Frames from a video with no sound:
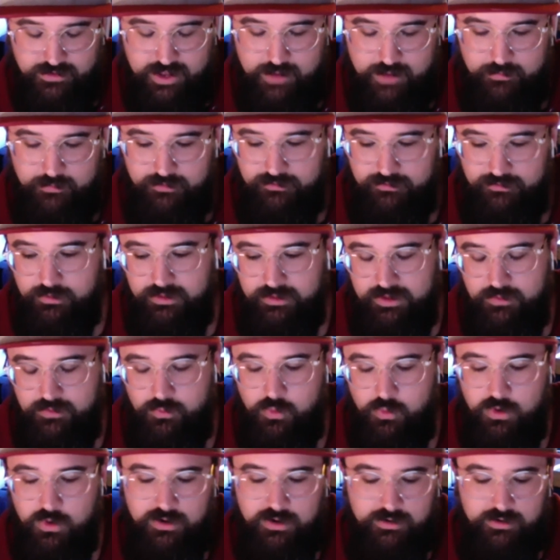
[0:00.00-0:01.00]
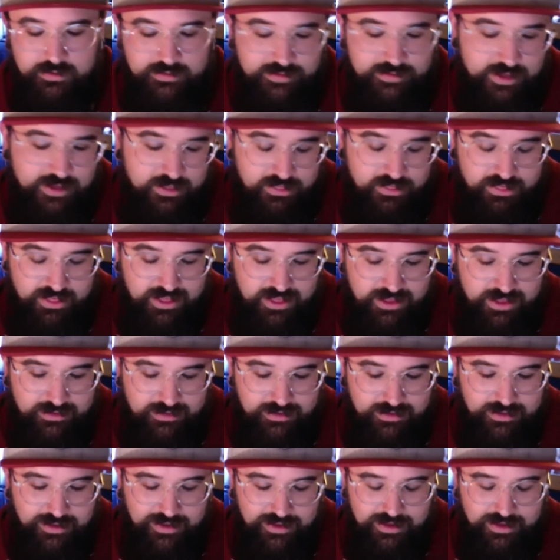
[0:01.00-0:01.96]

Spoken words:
cameras really weren't a thing.